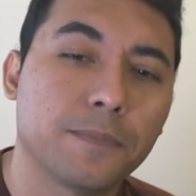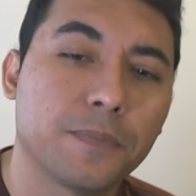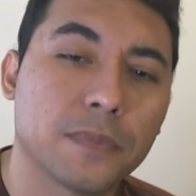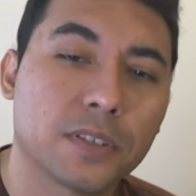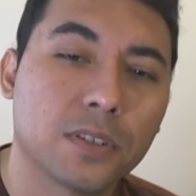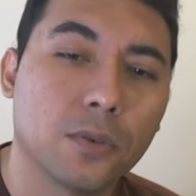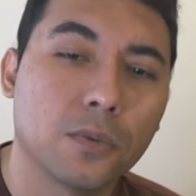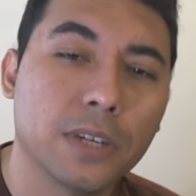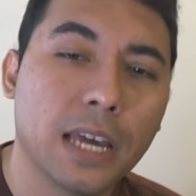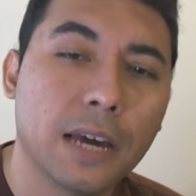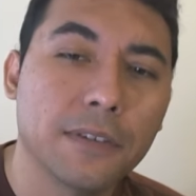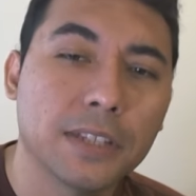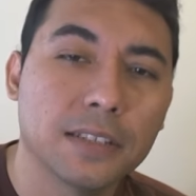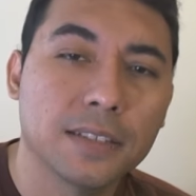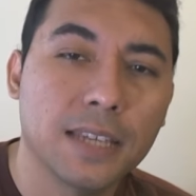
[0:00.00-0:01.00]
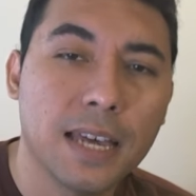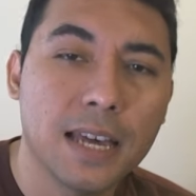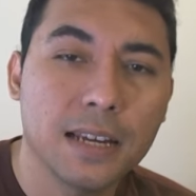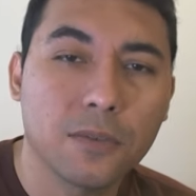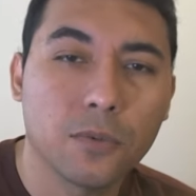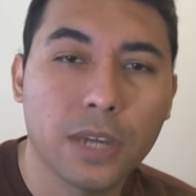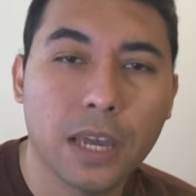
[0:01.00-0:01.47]
So we have an
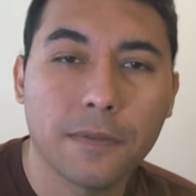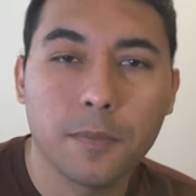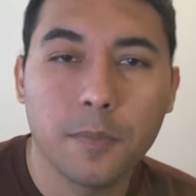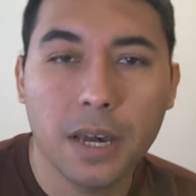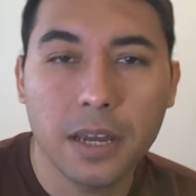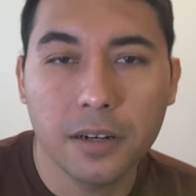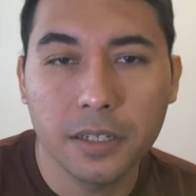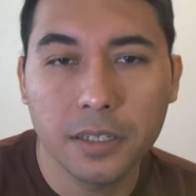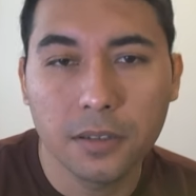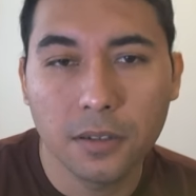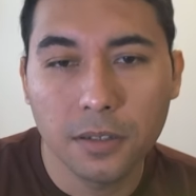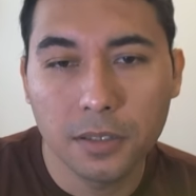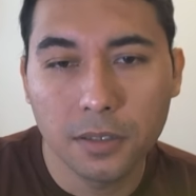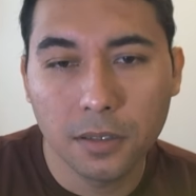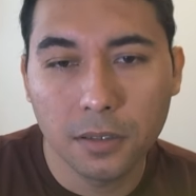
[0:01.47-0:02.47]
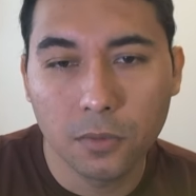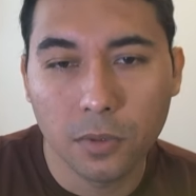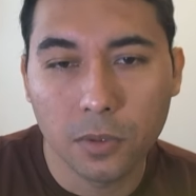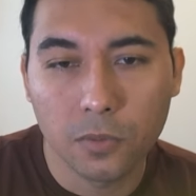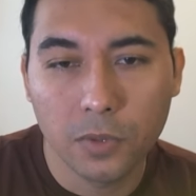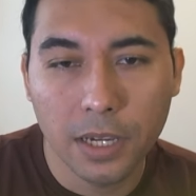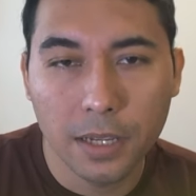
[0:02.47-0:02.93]
attack, we have a battery going on,
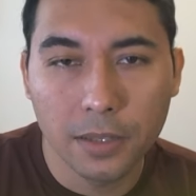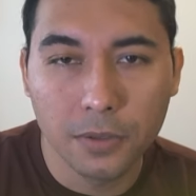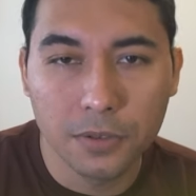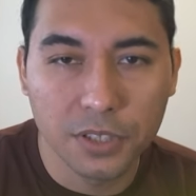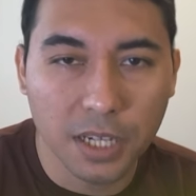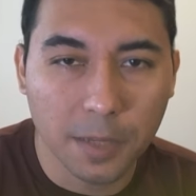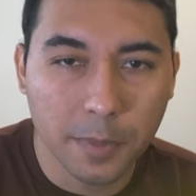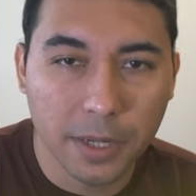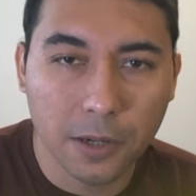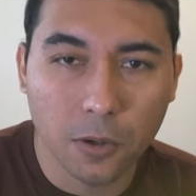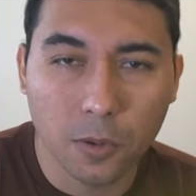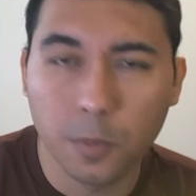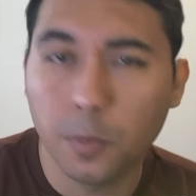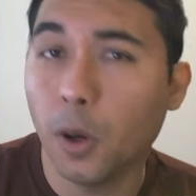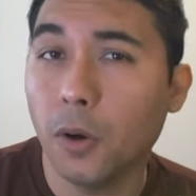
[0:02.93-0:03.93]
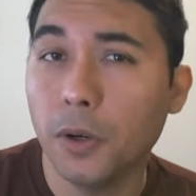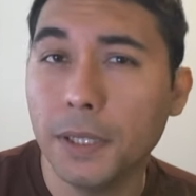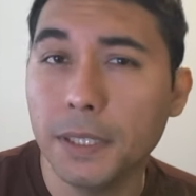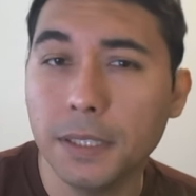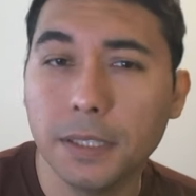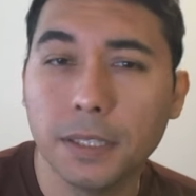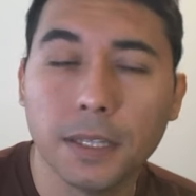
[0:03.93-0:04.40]
we're ready to checkmate our
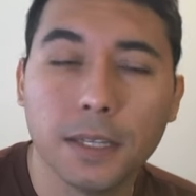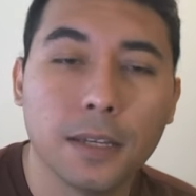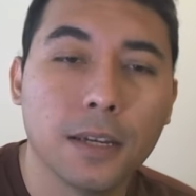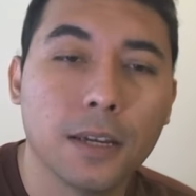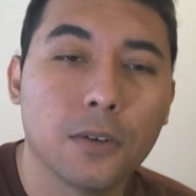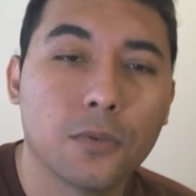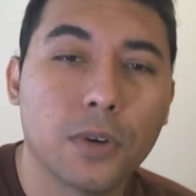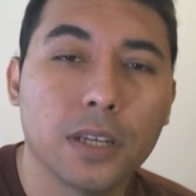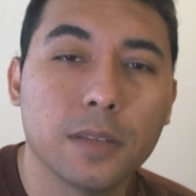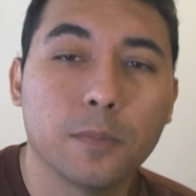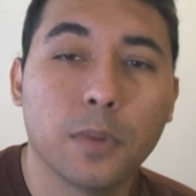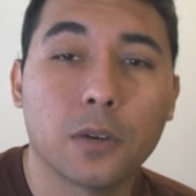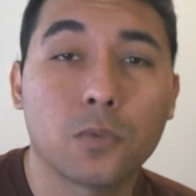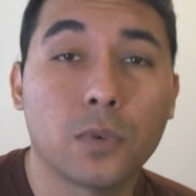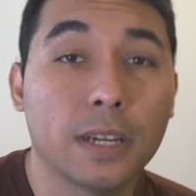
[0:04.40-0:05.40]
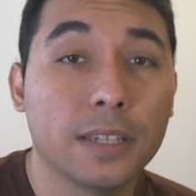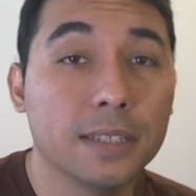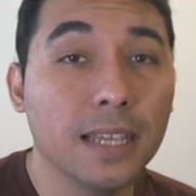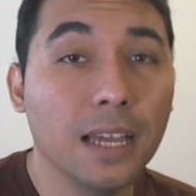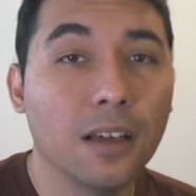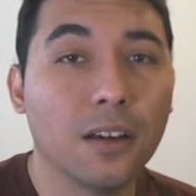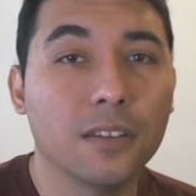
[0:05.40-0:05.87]
opponent, right? But right
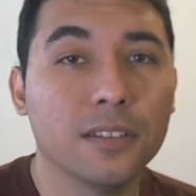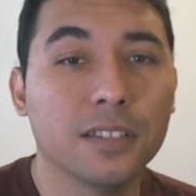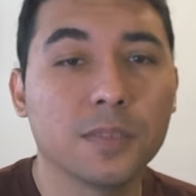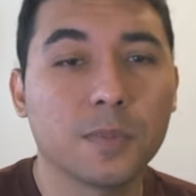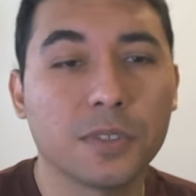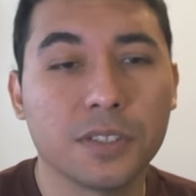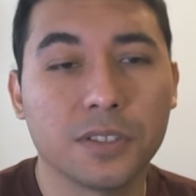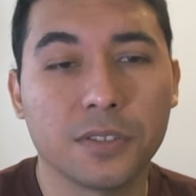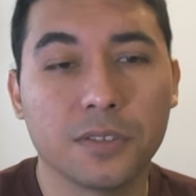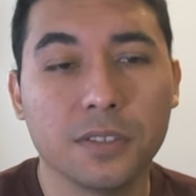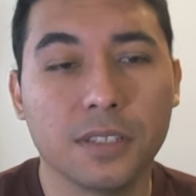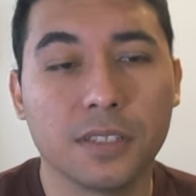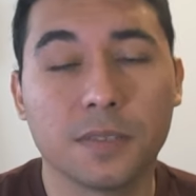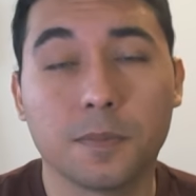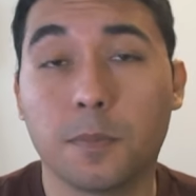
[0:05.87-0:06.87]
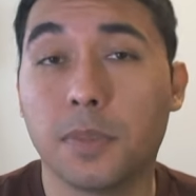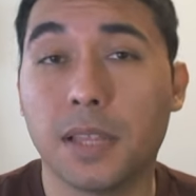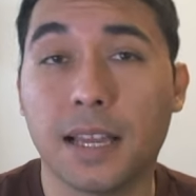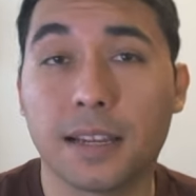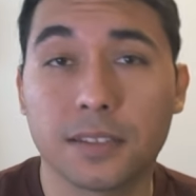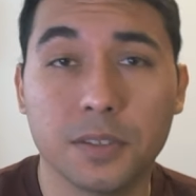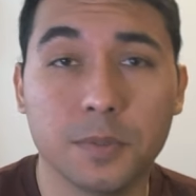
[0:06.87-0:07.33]
now, this position is
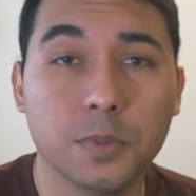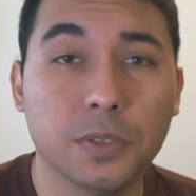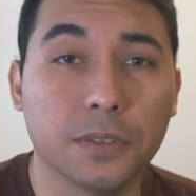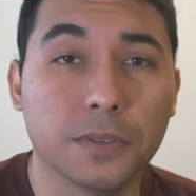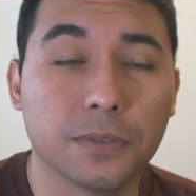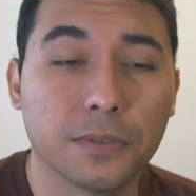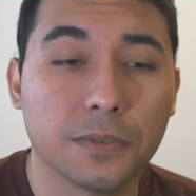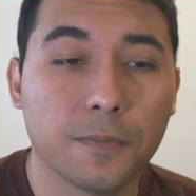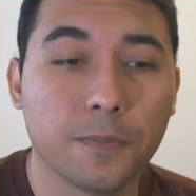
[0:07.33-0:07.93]
black to move.